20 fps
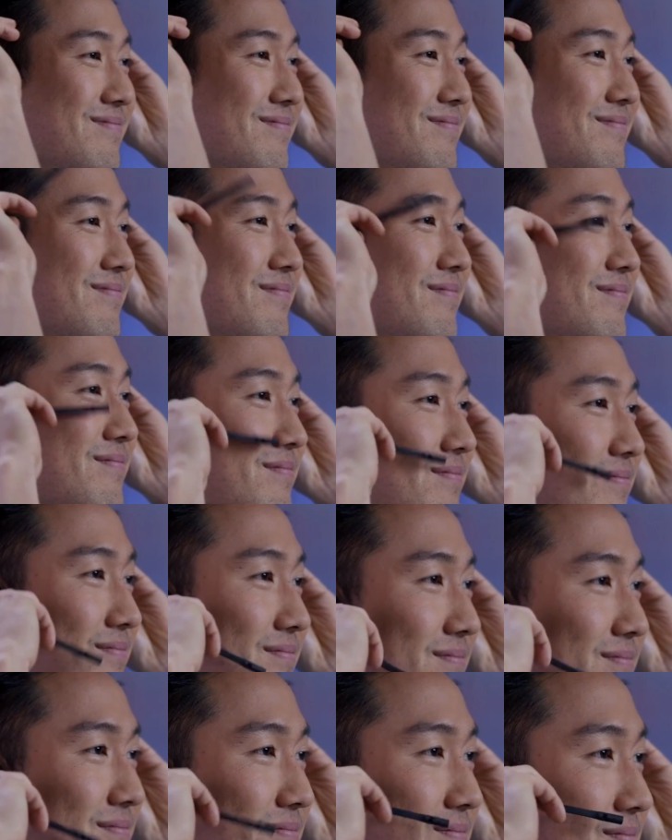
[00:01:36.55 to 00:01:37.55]

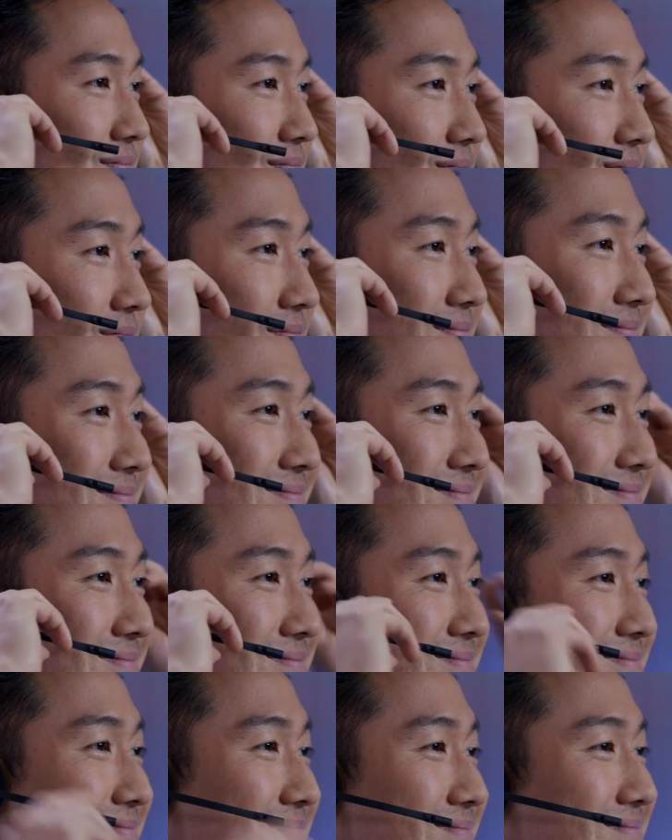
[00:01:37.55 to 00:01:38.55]

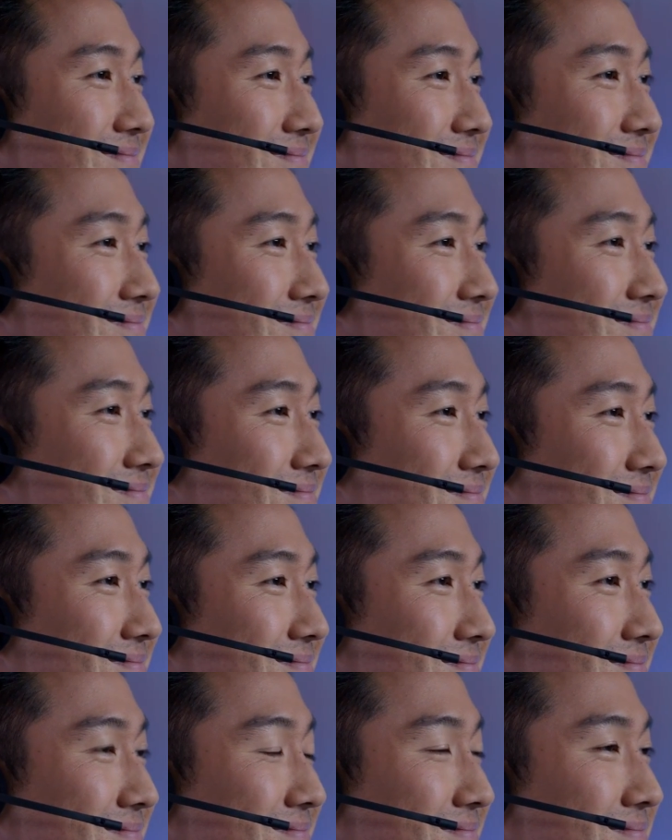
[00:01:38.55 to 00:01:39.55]

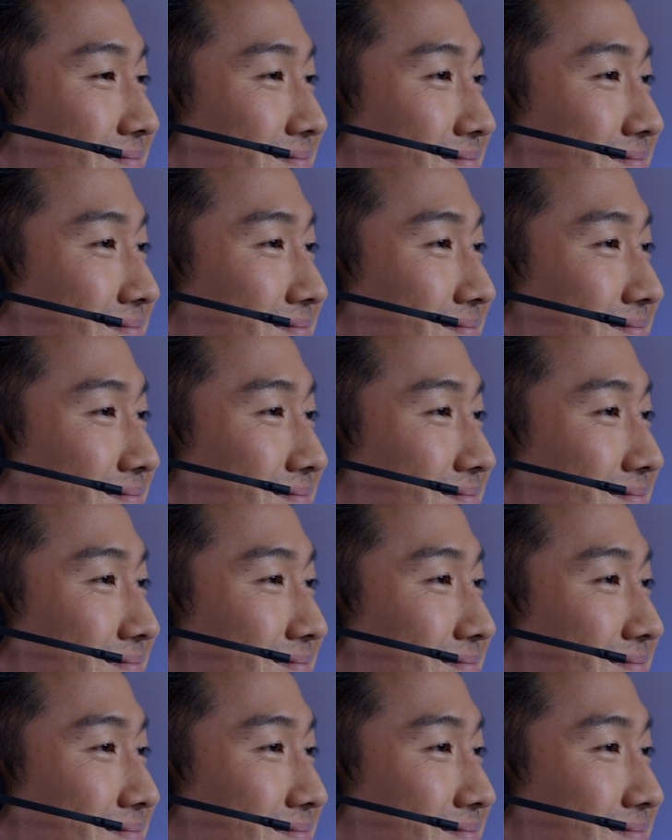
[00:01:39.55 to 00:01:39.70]
(no one is talking)